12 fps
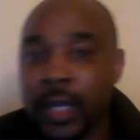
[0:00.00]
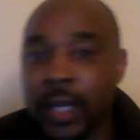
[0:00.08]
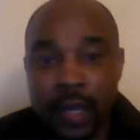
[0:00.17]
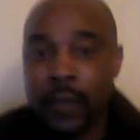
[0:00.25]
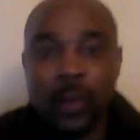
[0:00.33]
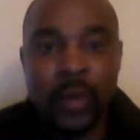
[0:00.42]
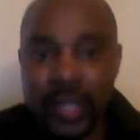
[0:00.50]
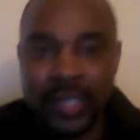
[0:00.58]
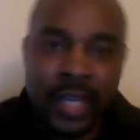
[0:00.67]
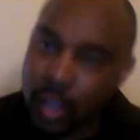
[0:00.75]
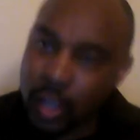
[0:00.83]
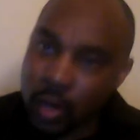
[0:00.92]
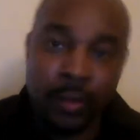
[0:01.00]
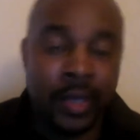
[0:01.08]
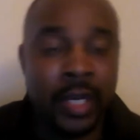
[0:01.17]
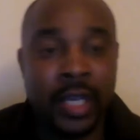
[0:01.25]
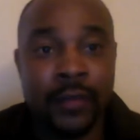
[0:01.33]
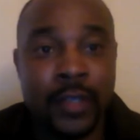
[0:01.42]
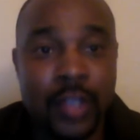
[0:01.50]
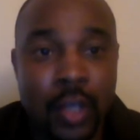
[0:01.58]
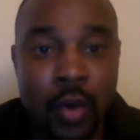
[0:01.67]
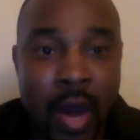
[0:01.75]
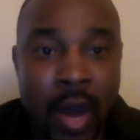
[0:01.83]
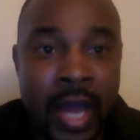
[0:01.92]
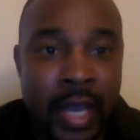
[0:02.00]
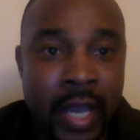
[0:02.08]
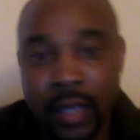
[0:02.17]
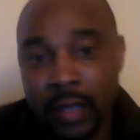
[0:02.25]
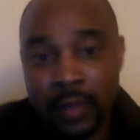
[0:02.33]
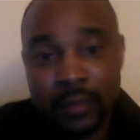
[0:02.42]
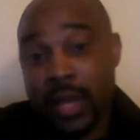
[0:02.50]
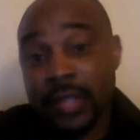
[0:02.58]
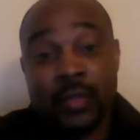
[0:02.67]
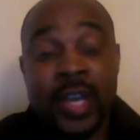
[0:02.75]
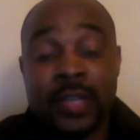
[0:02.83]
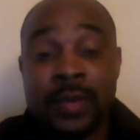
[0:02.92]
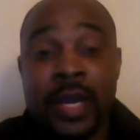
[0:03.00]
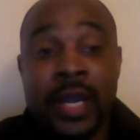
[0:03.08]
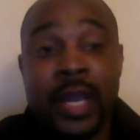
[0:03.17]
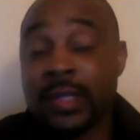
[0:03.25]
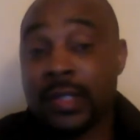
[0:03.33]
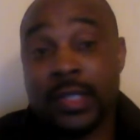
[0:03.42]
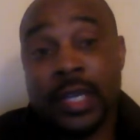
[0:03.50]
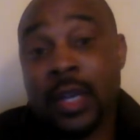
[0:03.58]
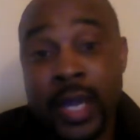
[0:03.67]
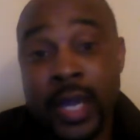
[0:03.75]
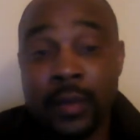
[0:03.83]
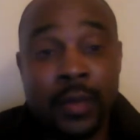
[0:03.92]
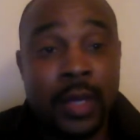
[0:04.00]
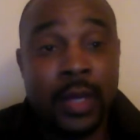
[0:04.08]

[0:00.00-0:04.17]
If you want to say, no, I'm going to give it to Kawhi, I just raise my hands and say, okay.